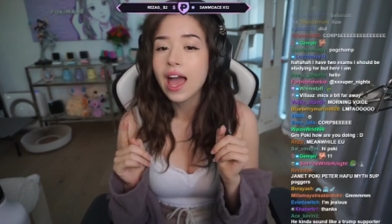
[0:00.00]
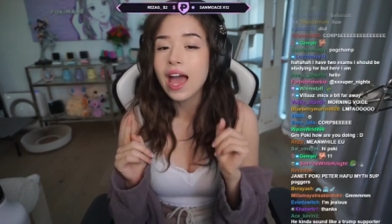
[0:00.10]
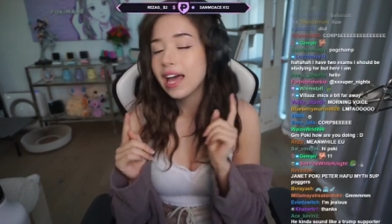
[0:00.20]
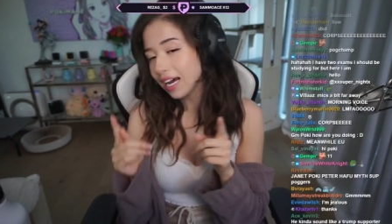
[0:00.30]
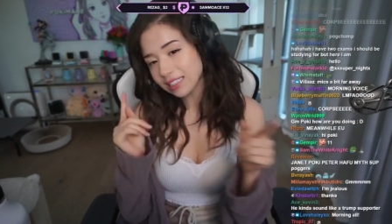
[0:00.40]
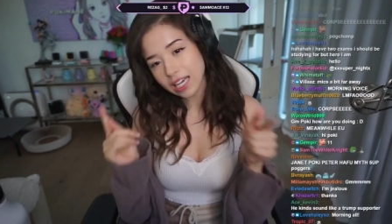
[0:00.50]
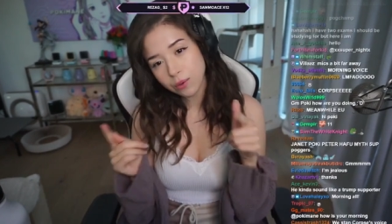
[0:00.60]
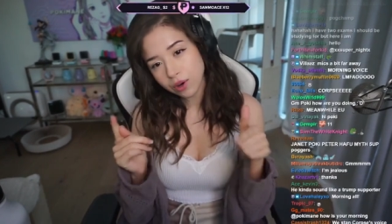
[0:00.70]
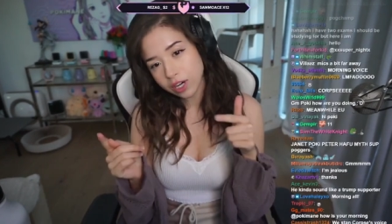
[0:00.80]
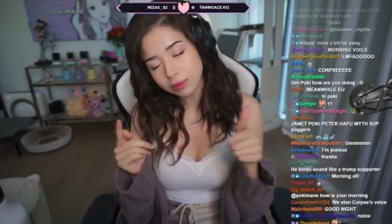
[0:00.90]
And as I
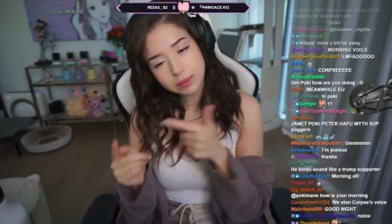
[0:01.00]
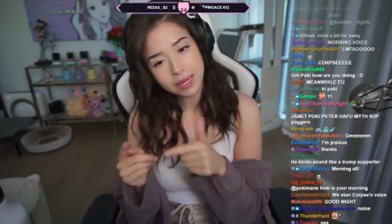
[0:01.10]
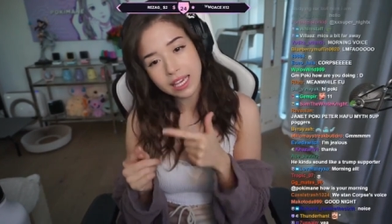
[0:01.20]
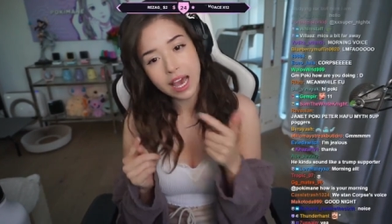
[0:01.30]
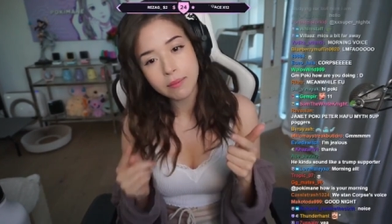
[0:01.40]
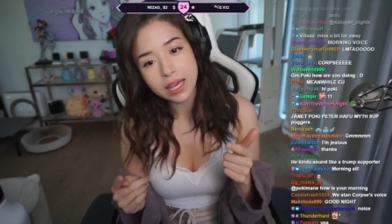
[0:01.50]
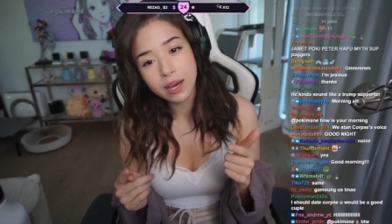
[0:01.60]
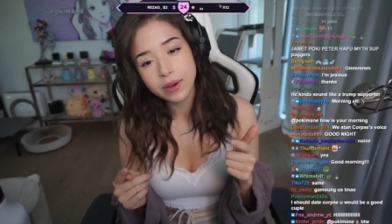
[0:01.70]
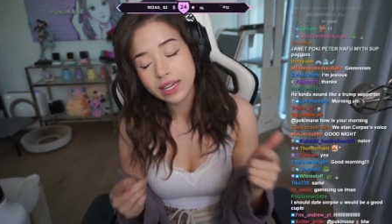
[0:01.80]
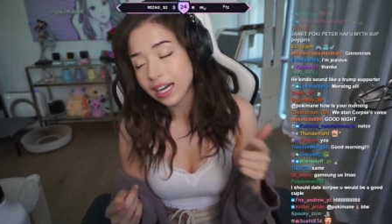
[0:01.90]
woke up to my cat
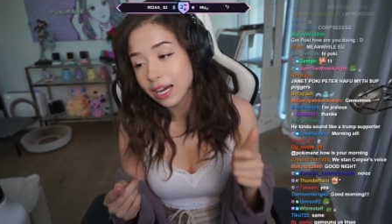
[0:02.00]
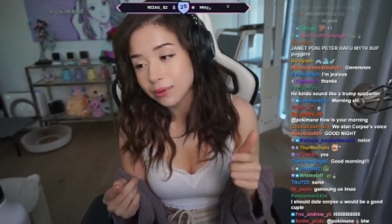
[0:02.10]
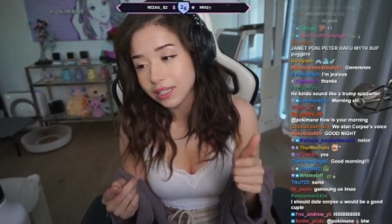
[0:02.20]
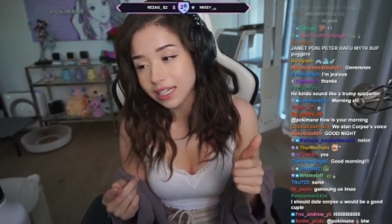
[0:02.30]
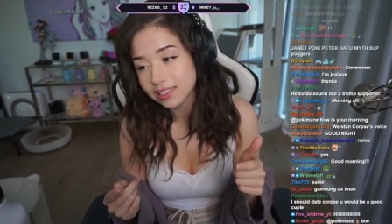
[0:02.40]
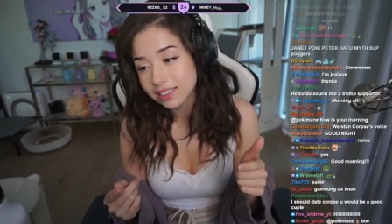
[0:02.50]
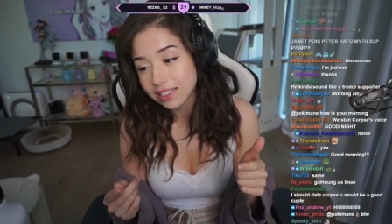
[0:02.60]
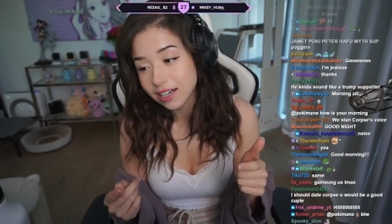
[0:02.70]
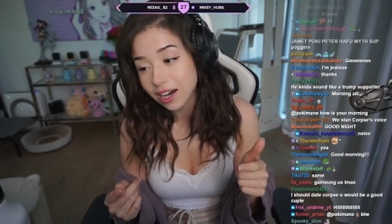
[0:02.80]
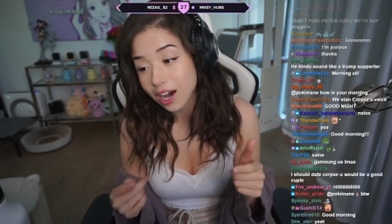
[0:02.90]
meowing, I realized,
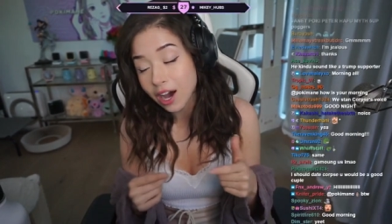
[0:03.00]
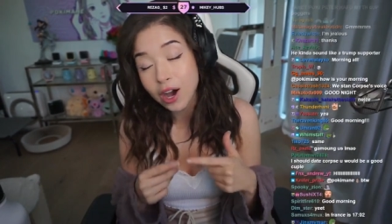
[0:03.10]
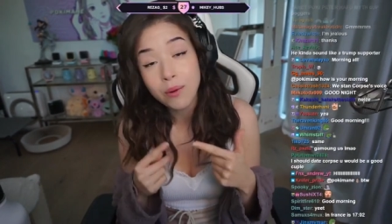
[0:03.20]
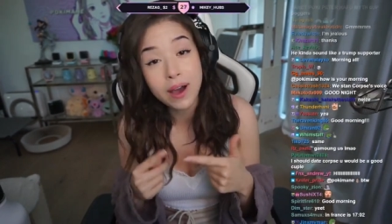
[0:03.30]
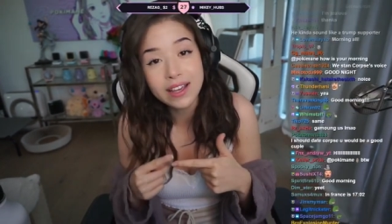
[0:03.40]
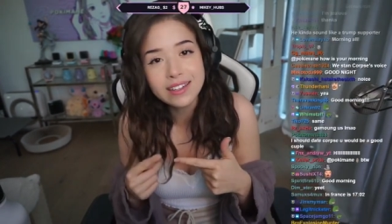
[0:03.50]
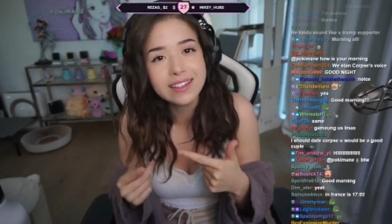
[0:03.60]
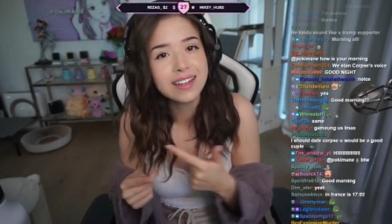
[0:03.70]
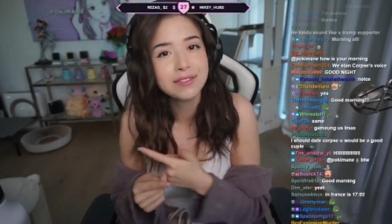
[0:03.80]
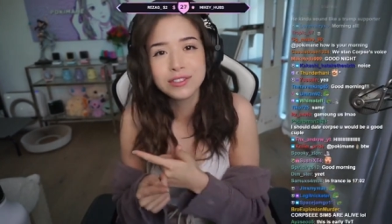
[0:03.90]
oh, I
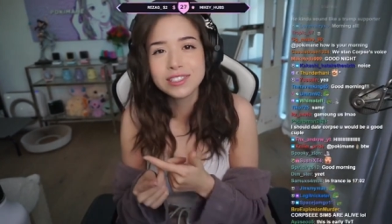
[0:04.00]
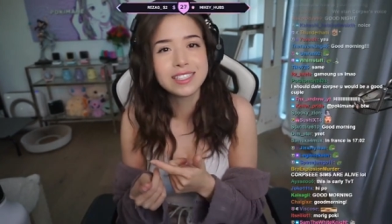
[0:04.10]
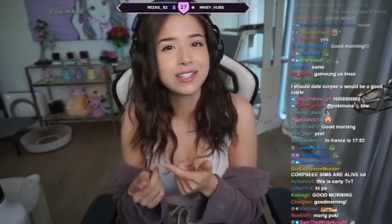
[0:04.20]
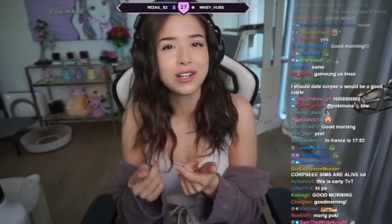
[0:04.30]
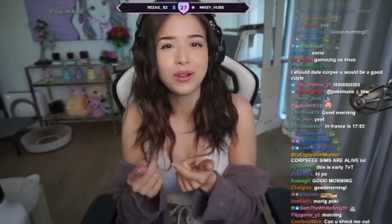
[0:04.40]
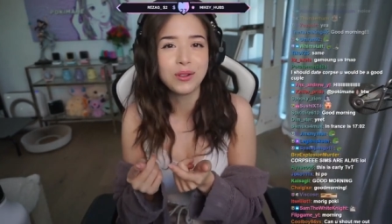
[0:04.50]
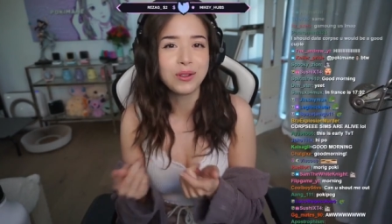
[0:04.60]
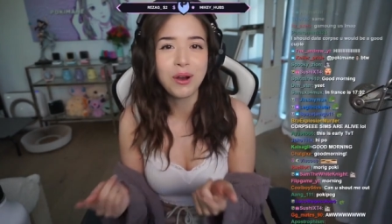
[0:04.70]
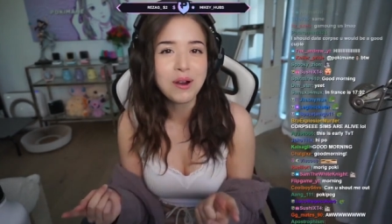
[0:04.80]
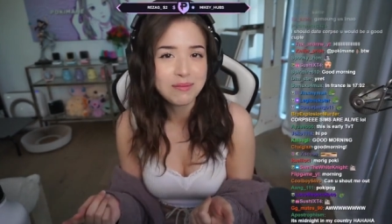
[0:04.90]
never set an
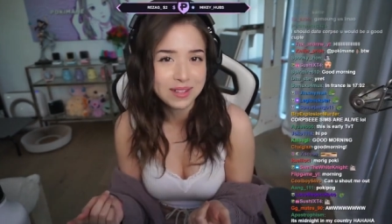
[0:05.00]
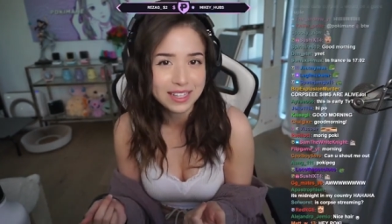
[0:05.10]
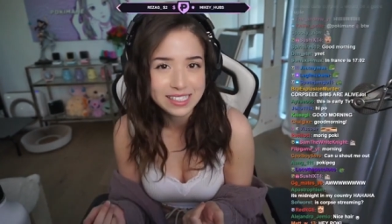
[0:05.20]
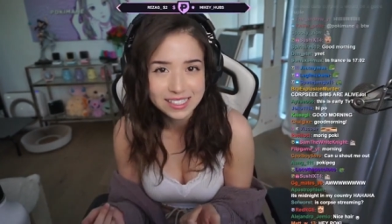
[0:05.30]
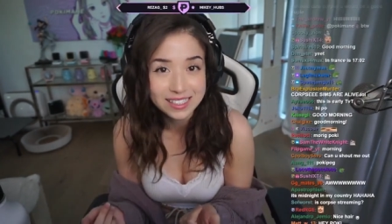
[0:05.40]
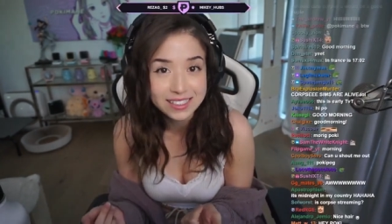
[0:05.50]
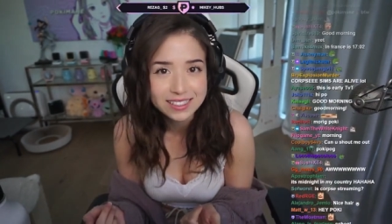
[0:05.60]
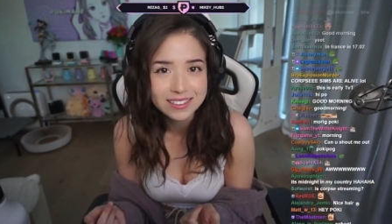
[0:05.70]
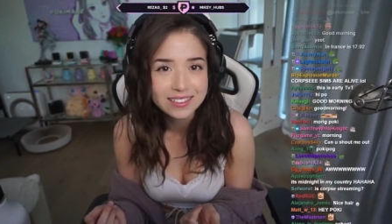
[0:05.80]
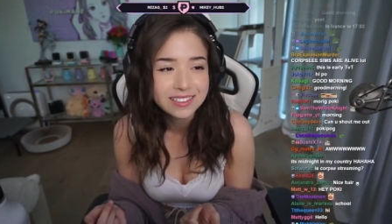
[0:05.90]
alarm last
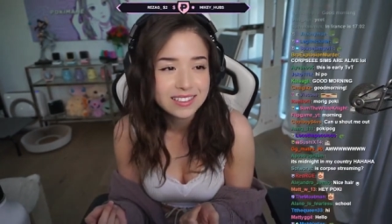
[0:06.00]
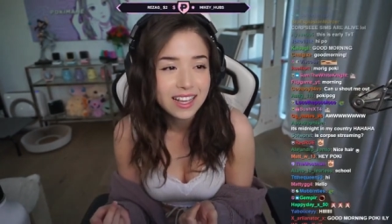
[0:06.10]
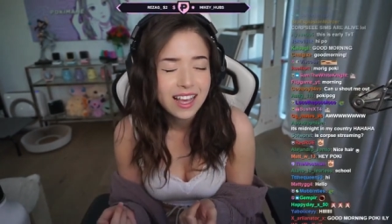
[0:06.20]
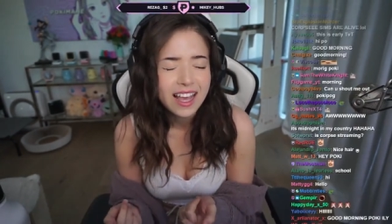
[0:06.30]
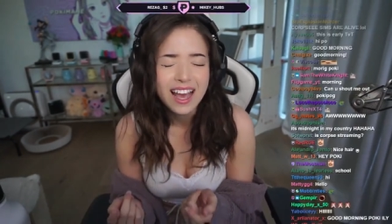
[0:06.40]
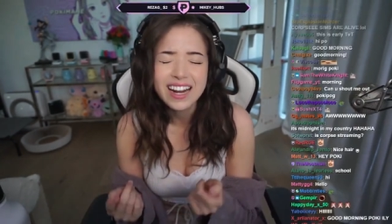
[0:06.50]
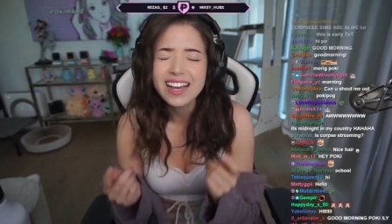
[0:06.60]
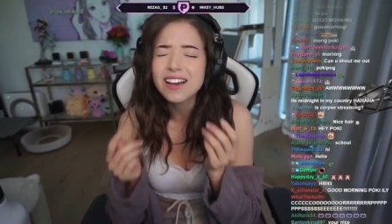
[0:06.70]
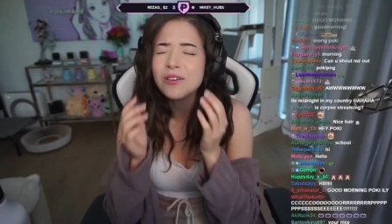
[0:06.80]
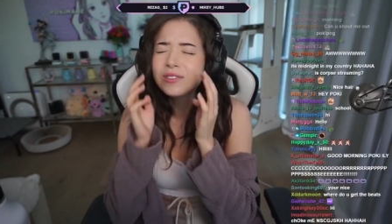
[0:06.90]
night. And
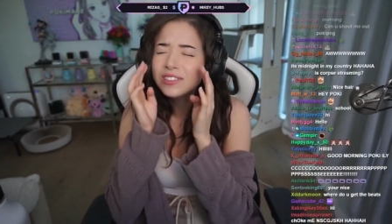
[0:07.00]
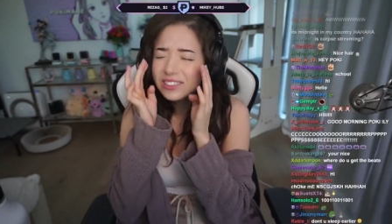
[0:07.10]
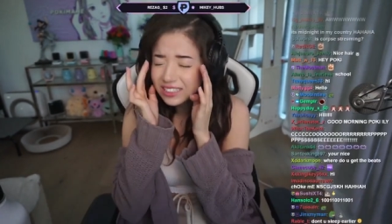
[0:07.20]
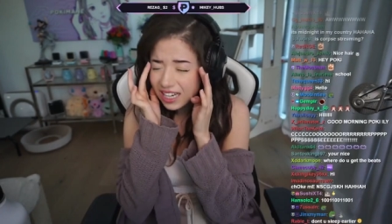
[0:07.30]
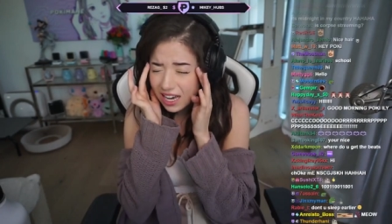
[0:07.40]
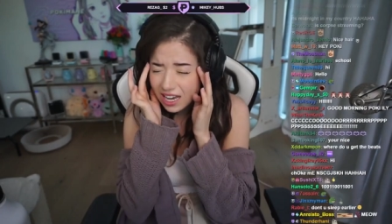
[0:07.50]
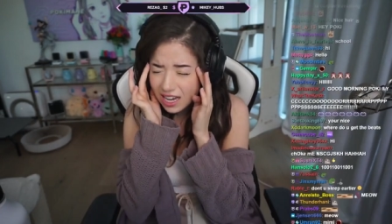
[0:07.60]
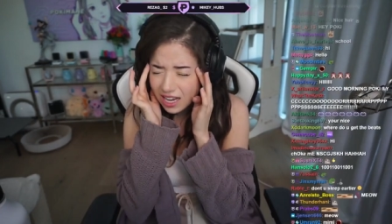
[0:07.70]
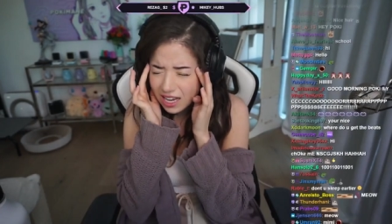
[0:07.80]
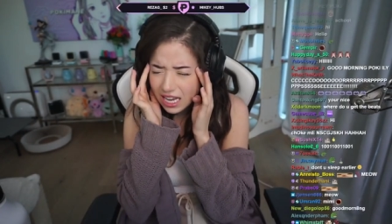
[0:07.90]
I go,
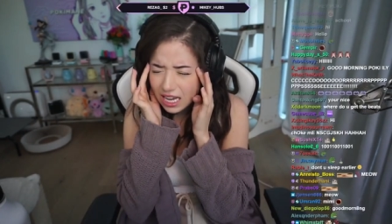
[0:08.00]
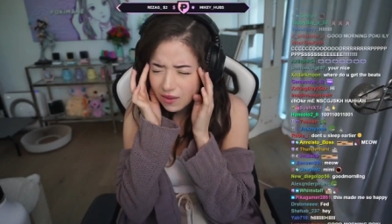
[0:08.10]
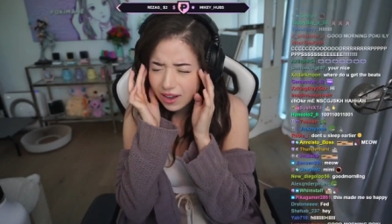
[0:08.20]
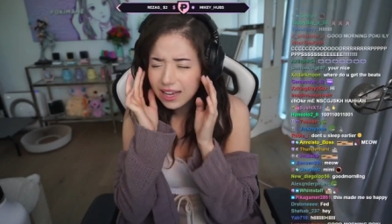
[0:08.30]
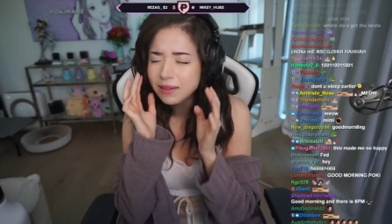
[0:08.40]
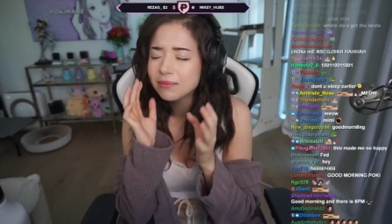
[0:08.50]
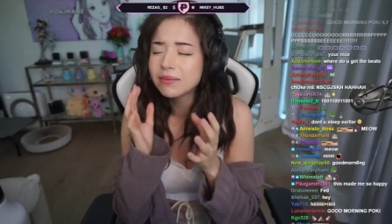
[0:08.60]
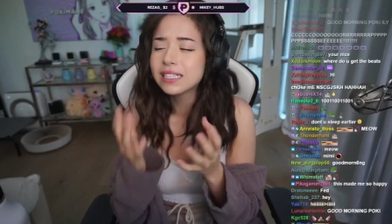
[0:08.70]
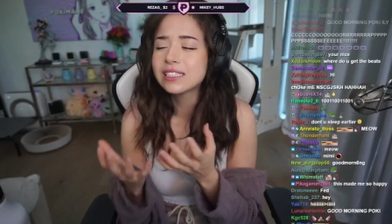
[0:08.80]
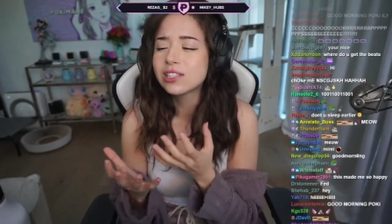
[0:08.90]
no, I
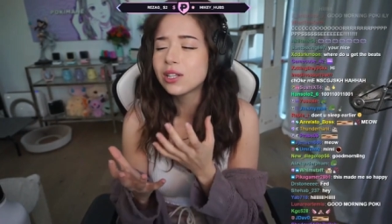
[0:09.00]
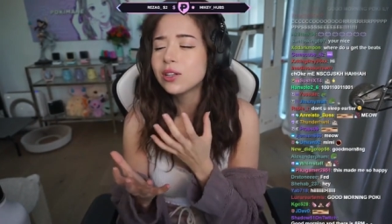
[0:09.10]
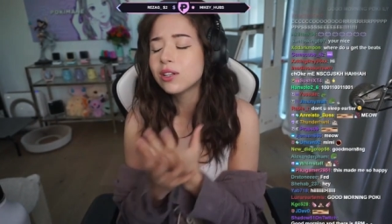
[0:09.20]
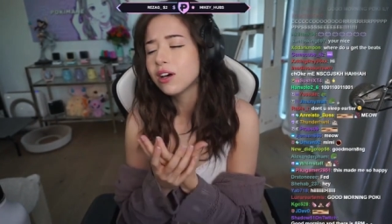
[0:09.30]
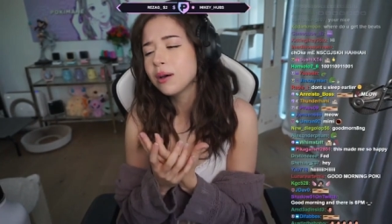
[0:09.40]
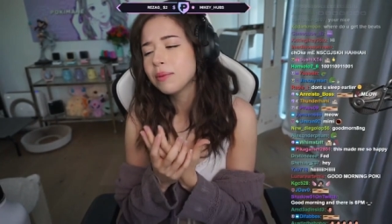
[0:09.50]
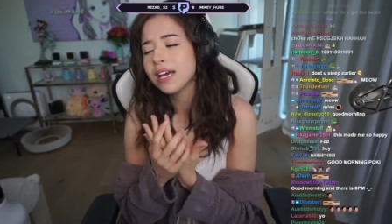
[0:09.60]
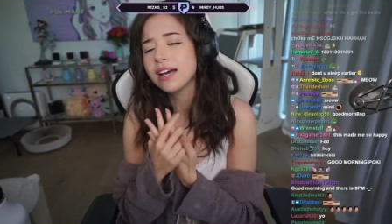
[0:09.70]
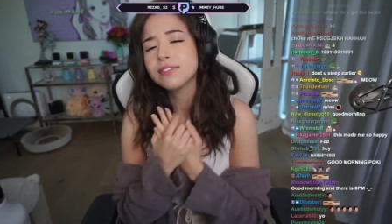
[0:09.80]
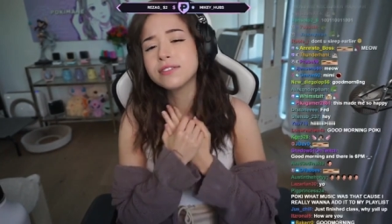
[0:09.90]
missed the
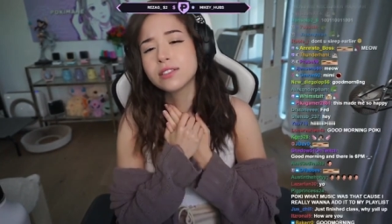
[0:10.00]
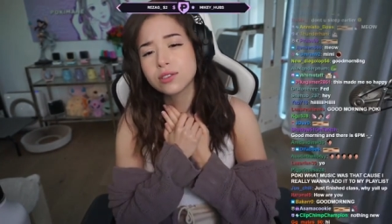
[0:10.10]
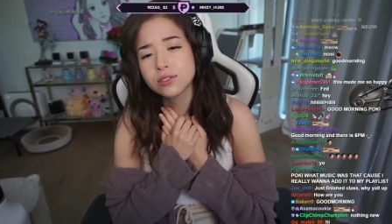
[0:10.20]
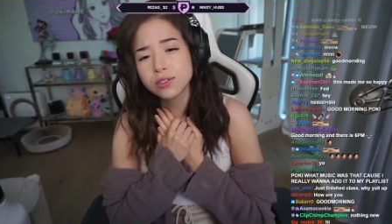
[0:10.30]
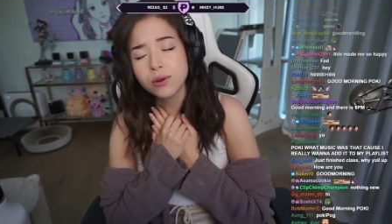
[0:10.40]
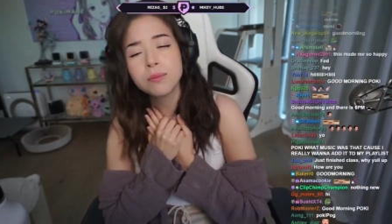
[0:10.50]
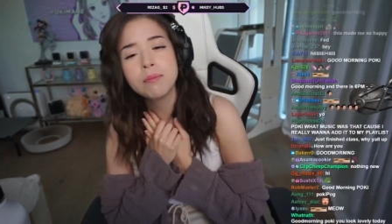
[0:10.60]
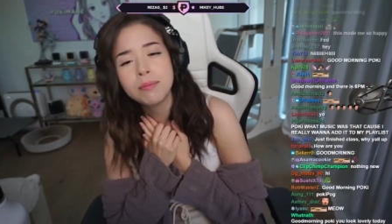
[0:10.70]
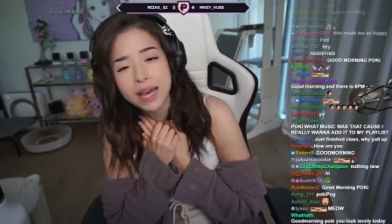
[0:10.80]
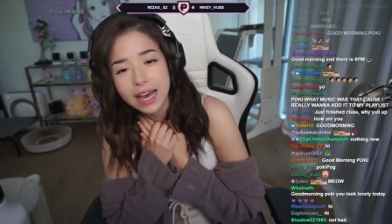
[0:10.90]
lobby. I feel so
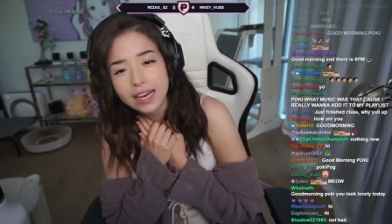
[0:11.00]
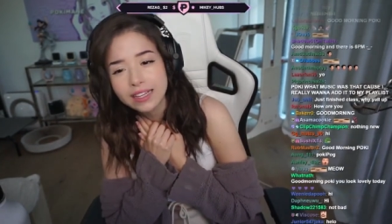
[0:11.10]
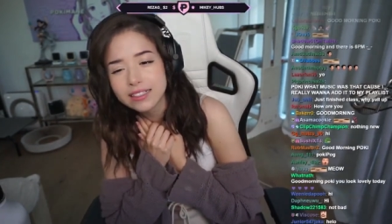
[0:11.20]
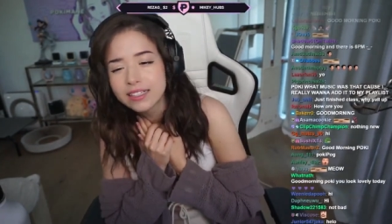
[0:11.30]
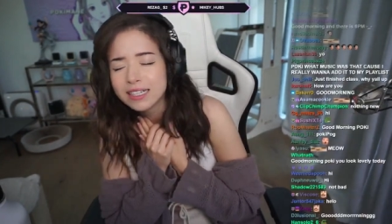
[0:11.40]
bad.